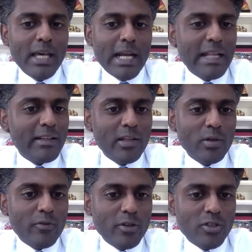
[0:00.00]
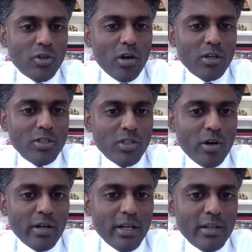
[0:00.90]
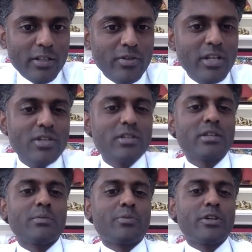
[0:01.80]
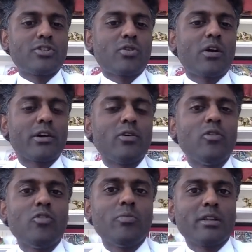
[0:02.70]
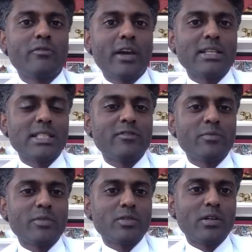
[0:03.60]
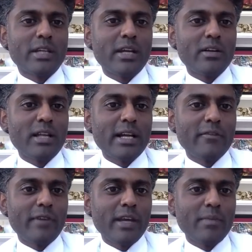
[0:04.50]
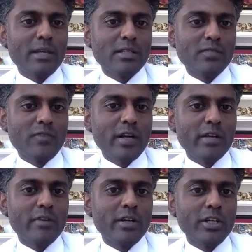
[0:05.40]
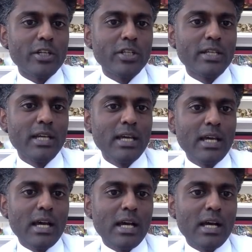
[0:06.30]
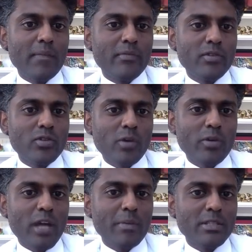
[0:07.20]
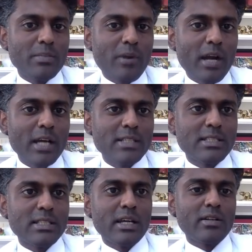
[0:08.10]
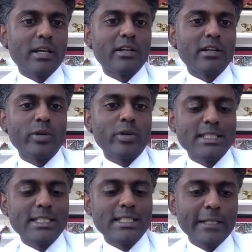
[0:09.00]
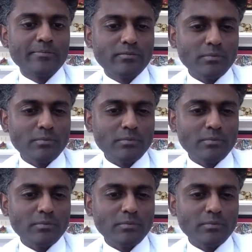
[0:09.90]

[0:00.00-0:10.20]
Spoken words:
And I think they look for a strong start here. And they're traditionally pretty strong at home, and the fans love them as well. The Carolina fan base is very, very good. So I would not be surprised to see Carolina win today